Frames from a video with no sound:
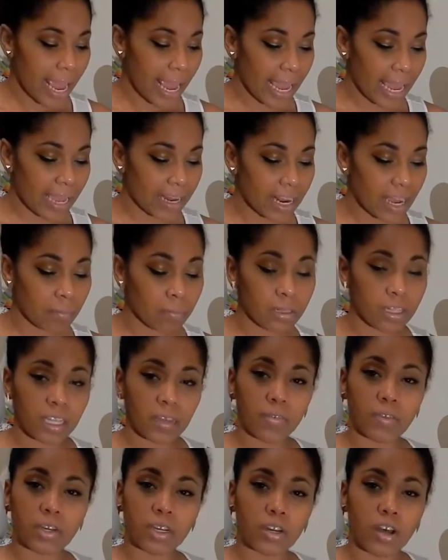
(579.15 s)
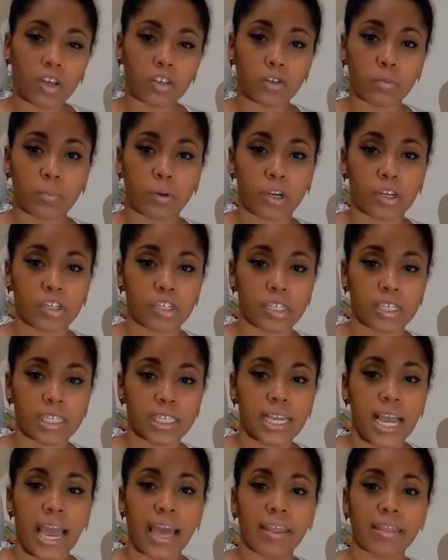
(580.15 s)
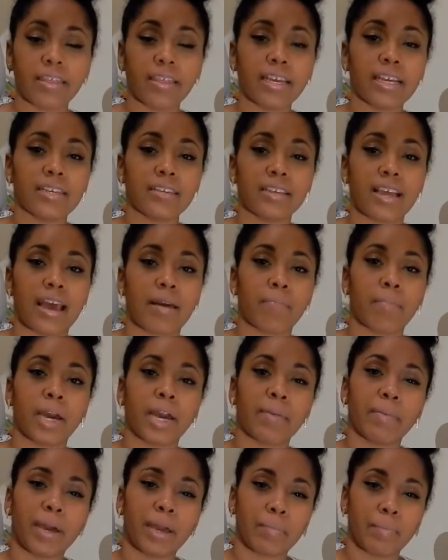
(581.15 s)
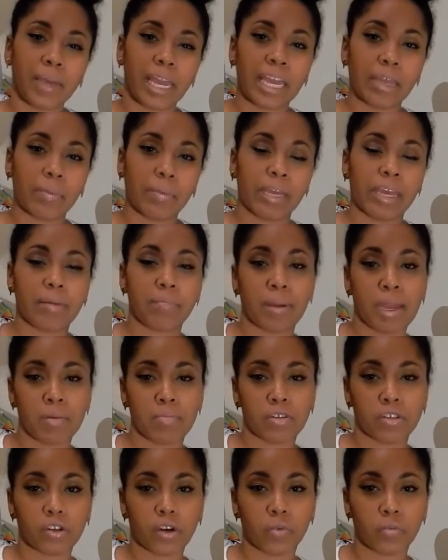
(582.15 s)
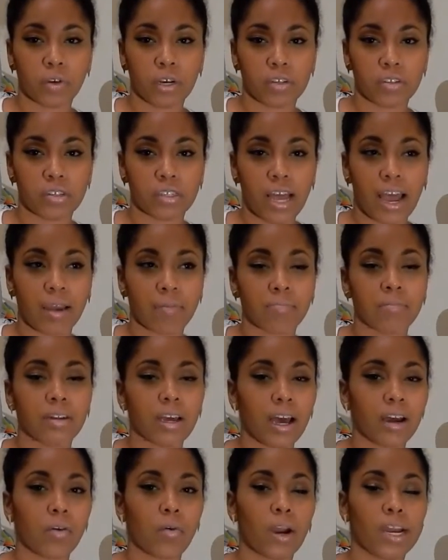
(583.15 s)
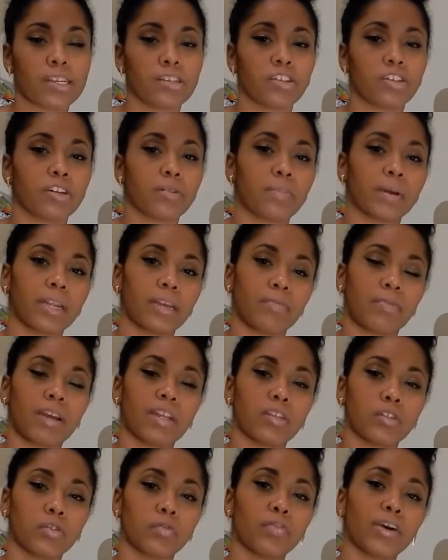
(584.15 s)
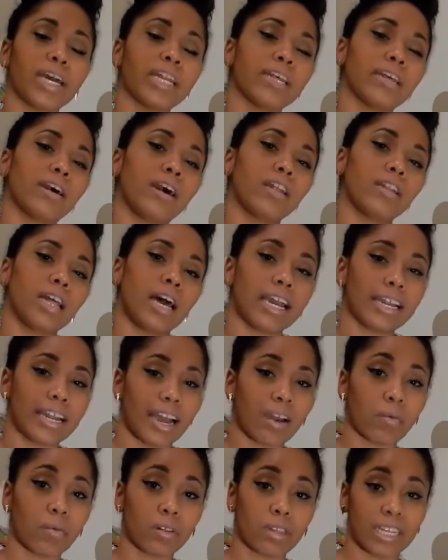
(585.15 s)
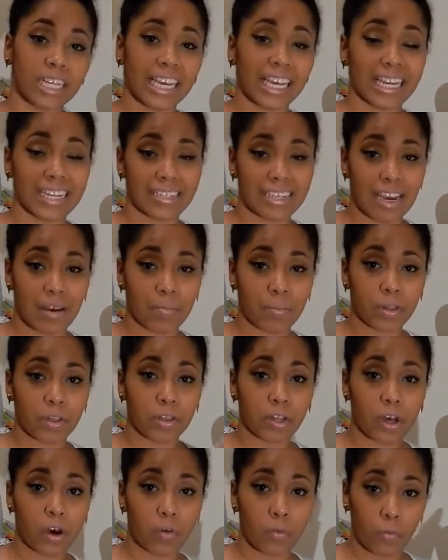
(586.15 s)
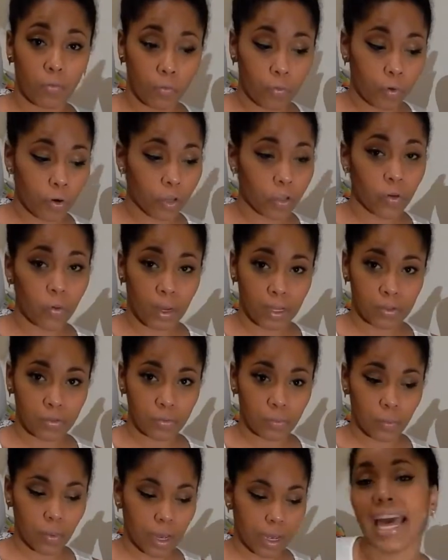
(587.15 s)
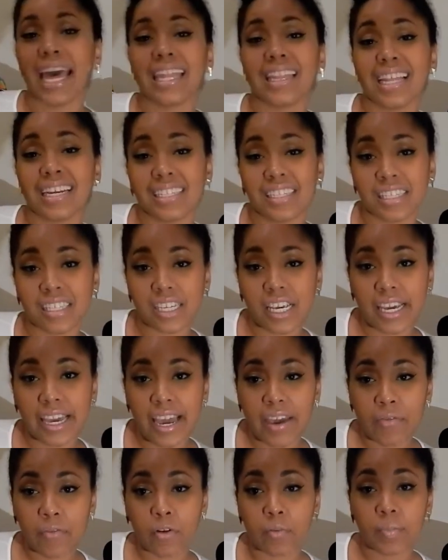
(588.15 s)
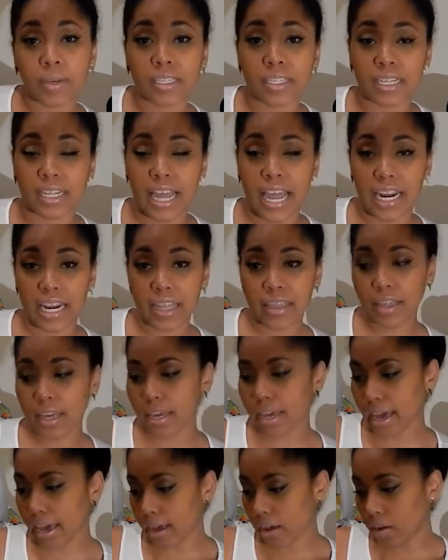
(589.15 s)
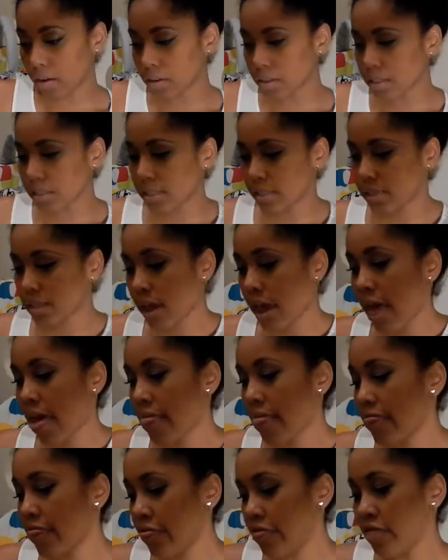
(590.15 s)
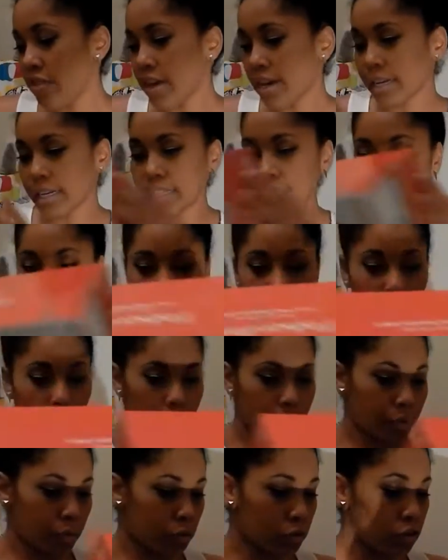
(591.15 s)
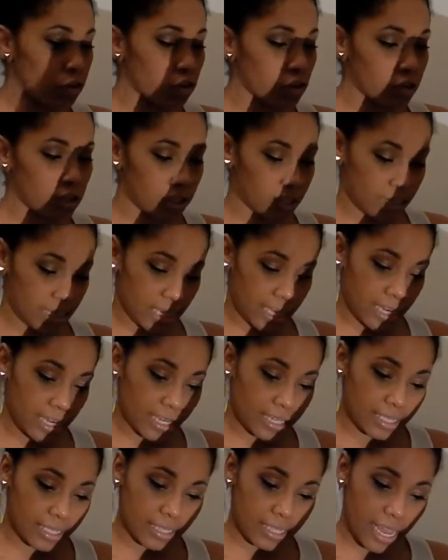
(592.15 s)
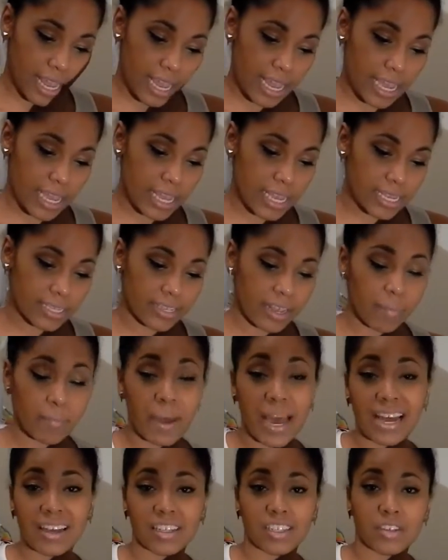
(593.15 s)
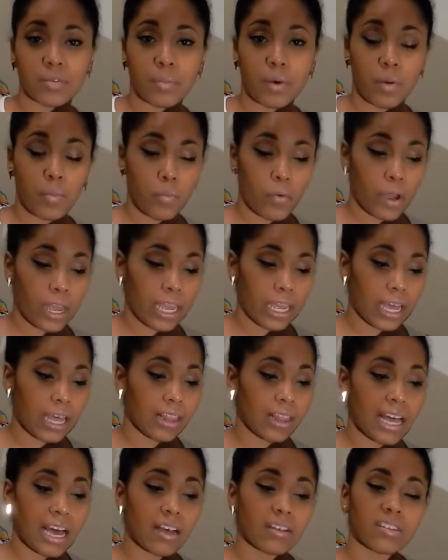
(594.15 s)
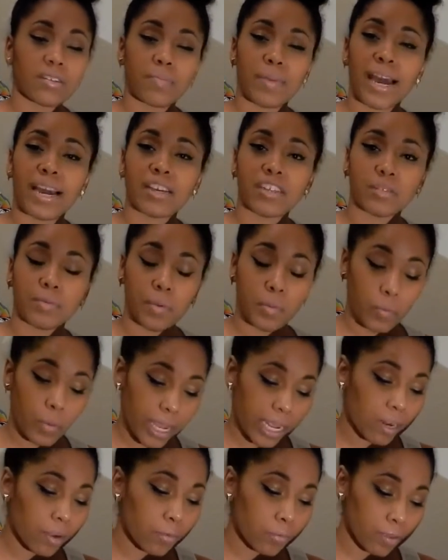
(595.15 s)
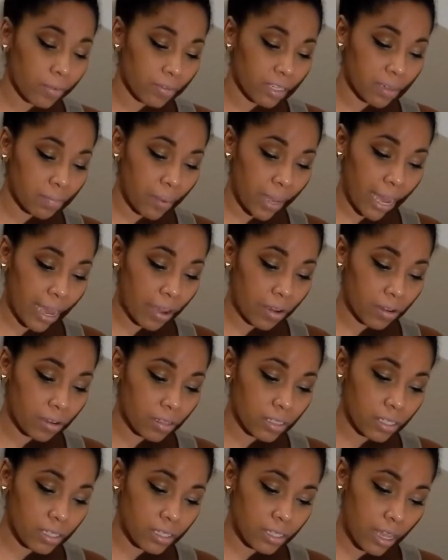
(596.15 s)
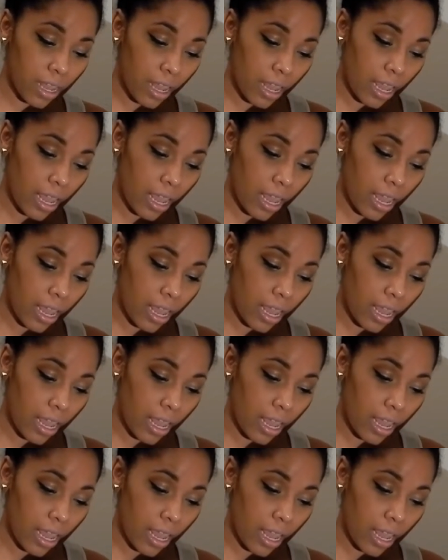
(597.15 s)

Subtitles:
And I believe you can also purchase these at Bye Bye Baby and Babies R Us. I'm not quite sure, but if I do find it online, I will link it down below for you as well. And let's see if we're missing anything else. This booster seat is a maximum weight, allows a maximum weight of 50 pounds.